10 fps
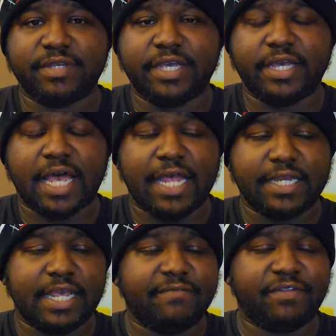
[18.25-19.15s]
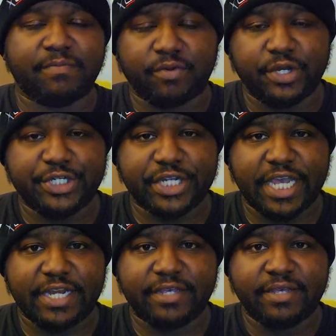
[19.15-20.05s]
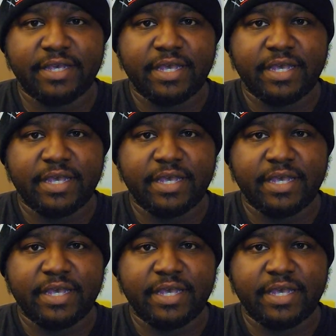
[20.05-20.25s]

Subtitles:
Yeah, I definitely appreciate it.